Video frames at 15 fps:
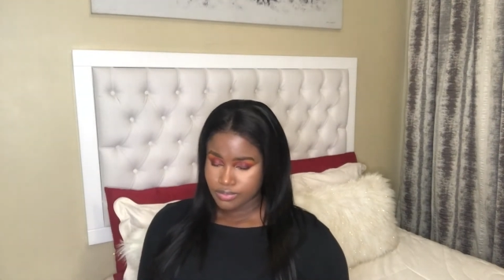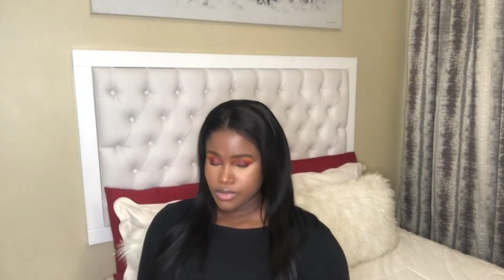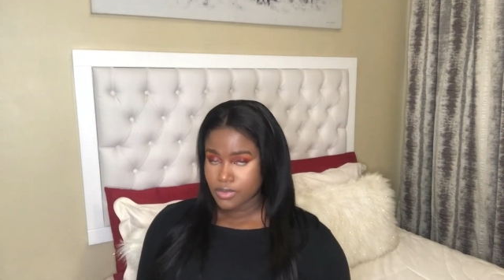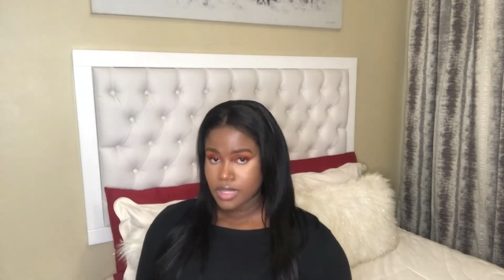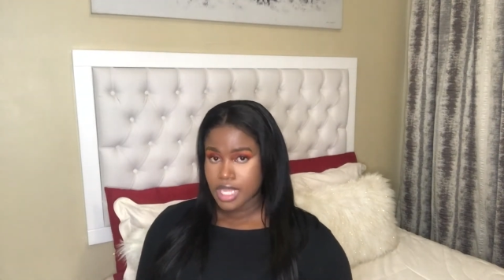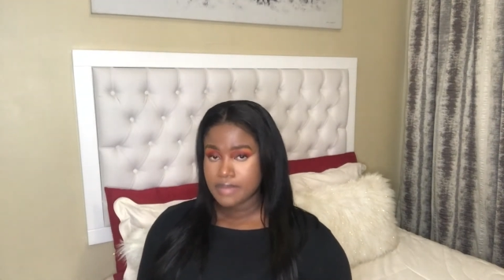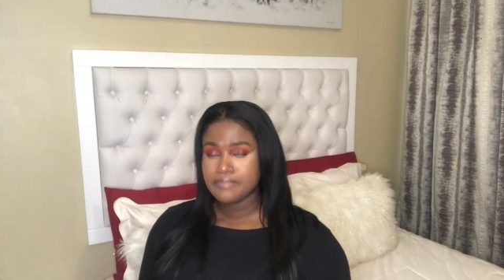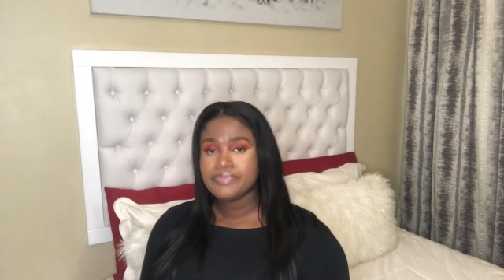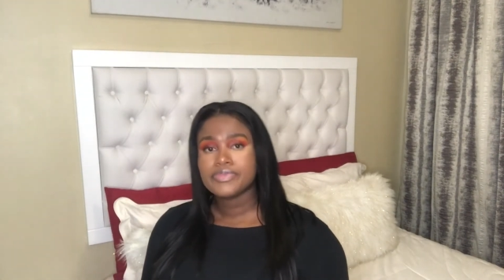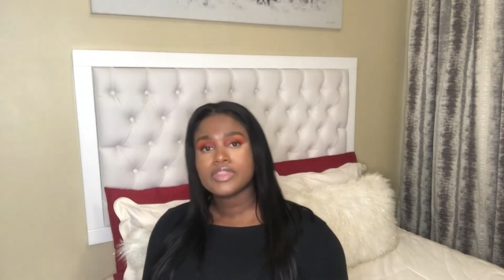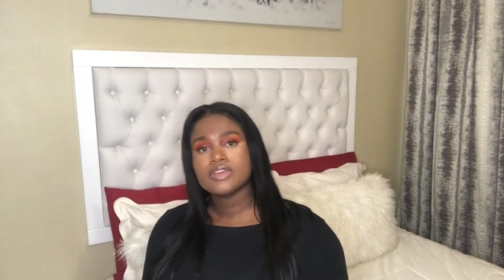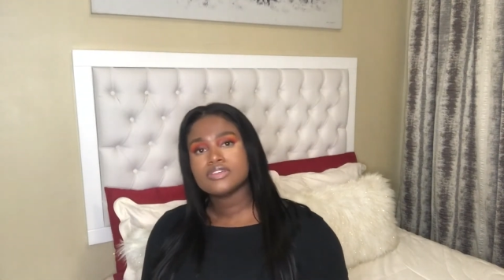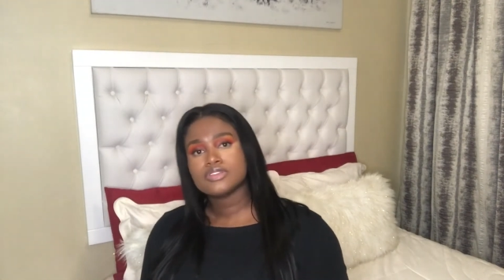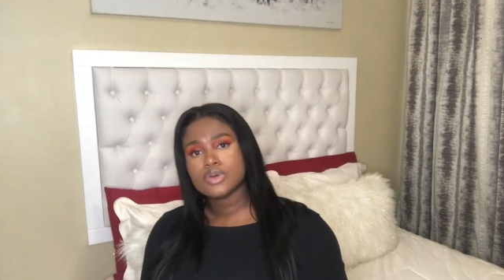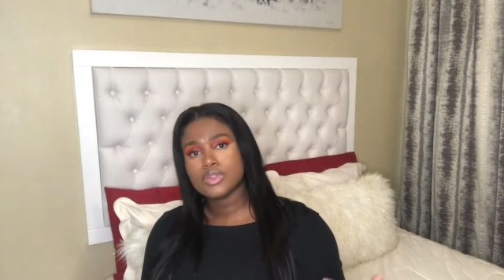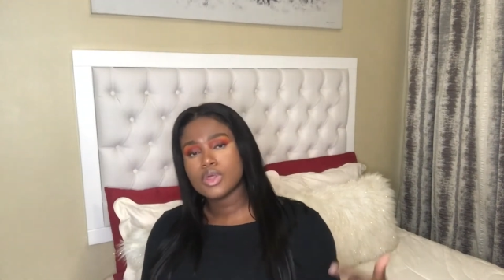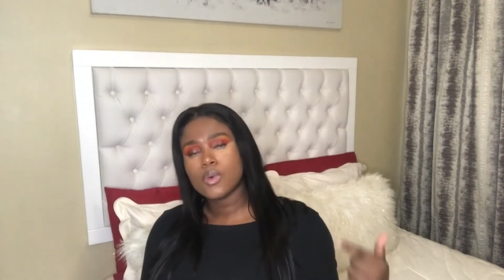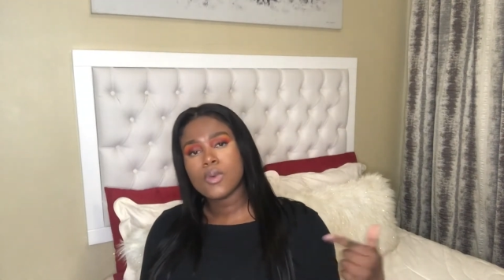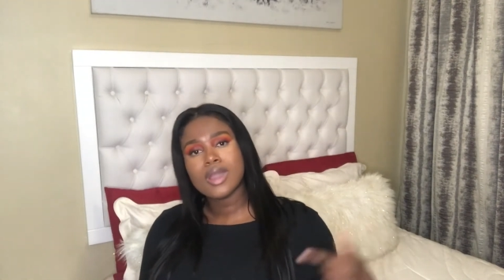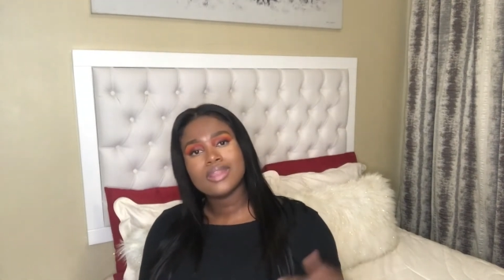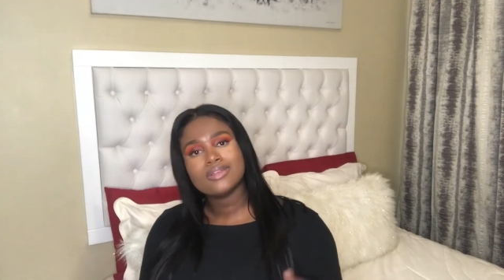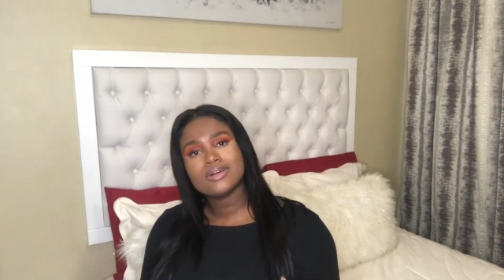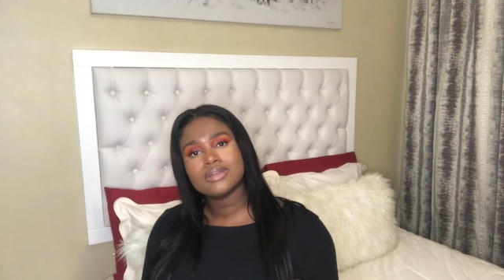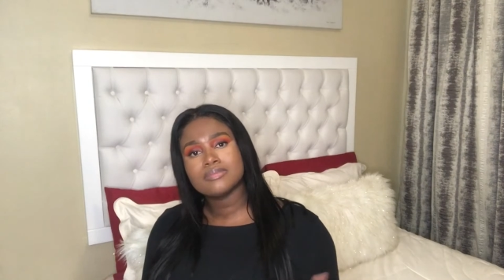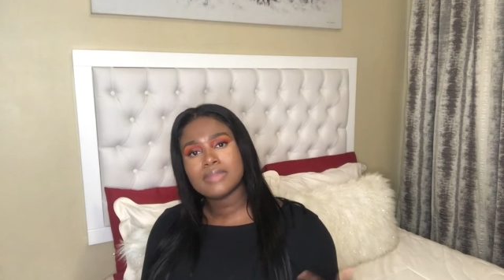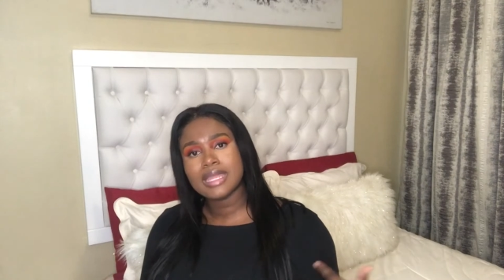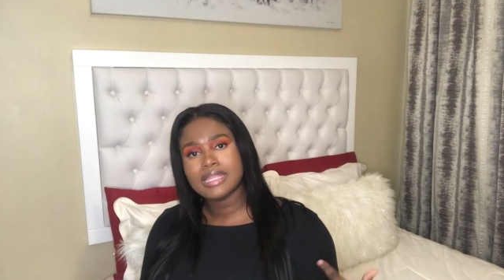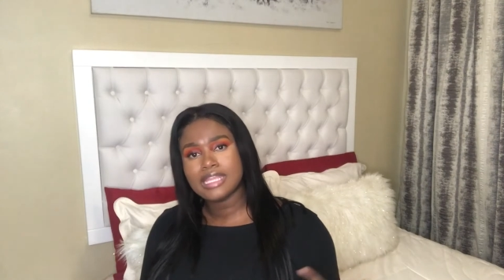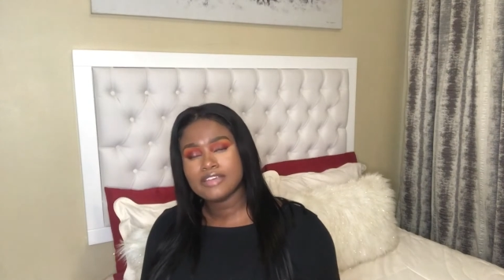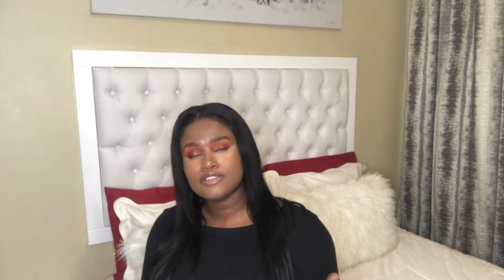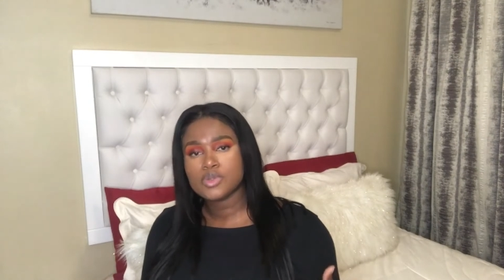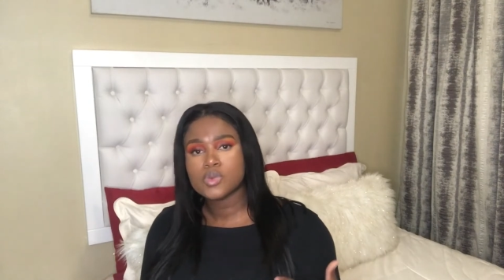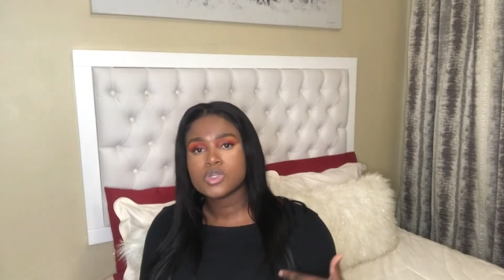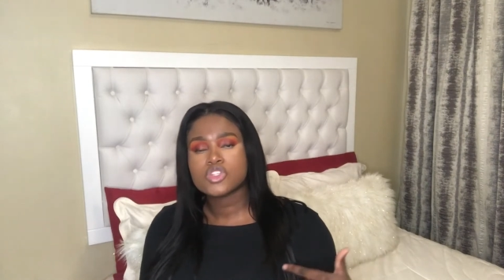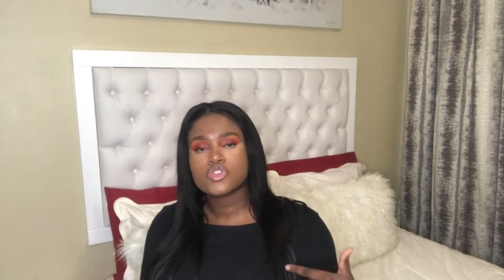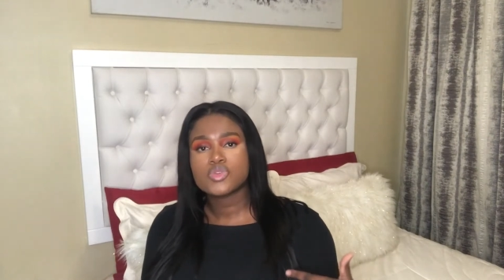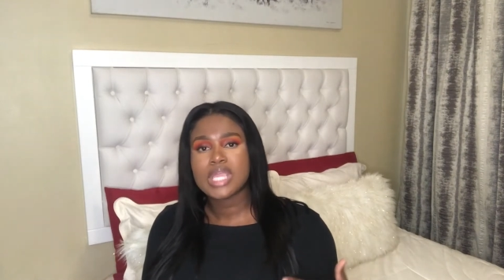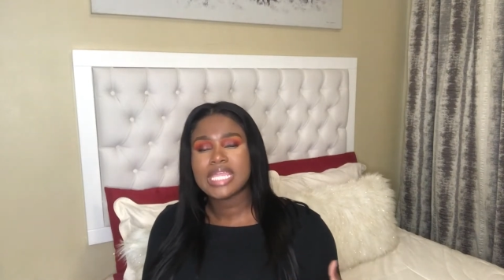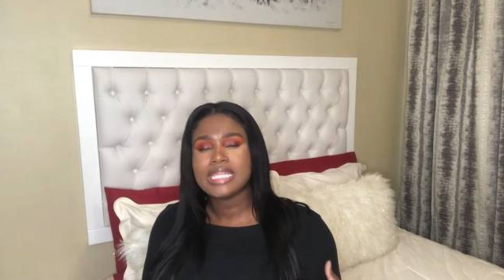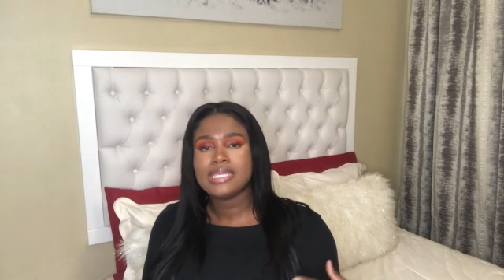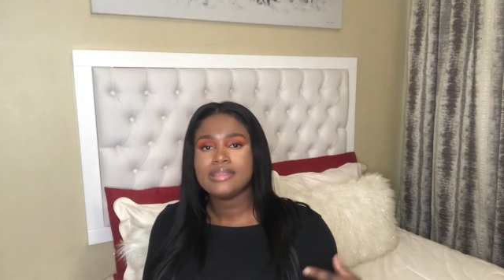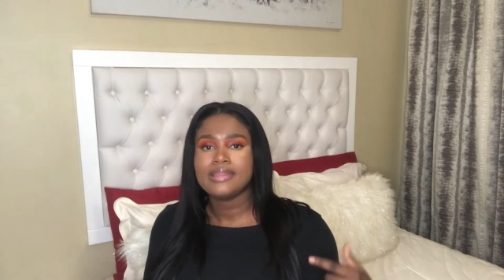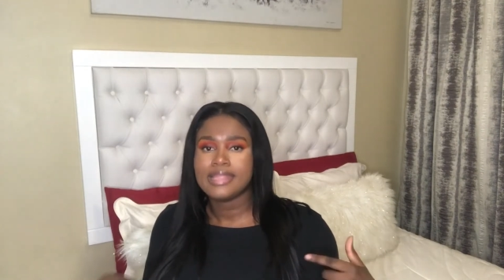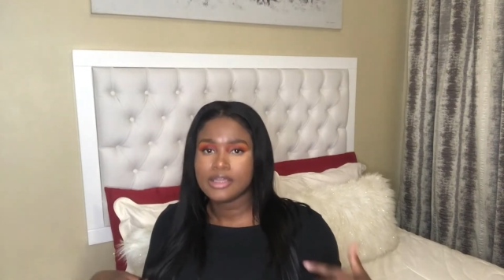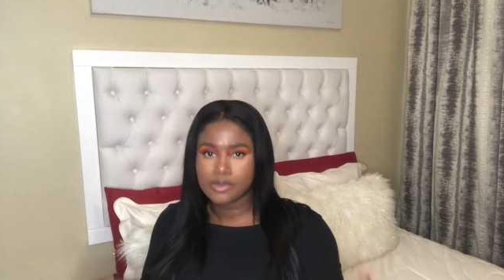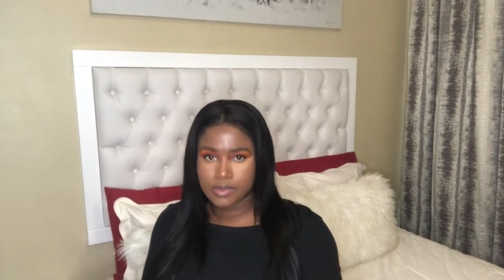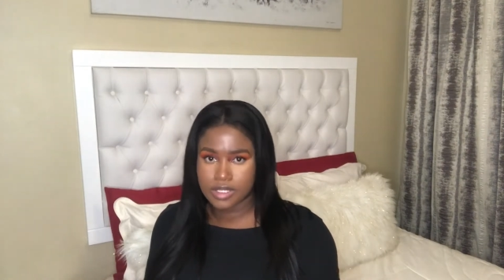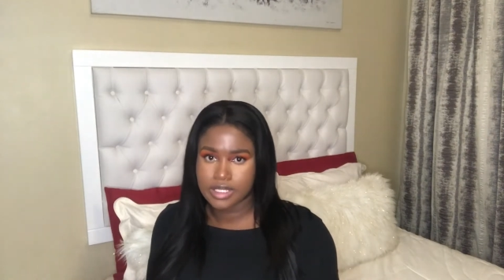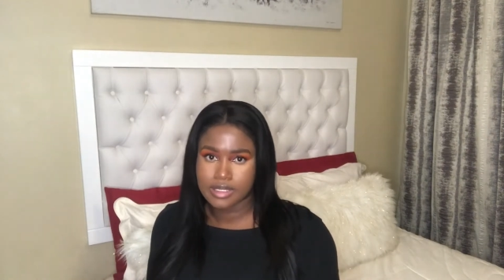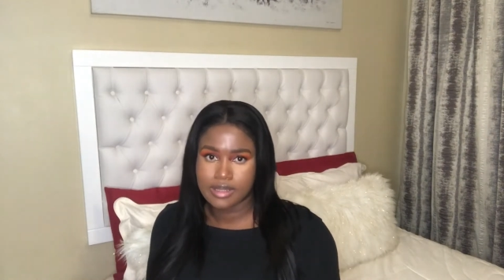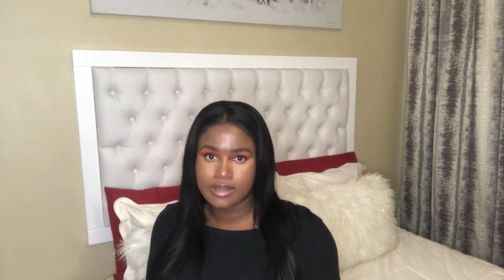Okay, so the one on my left was draining liquid,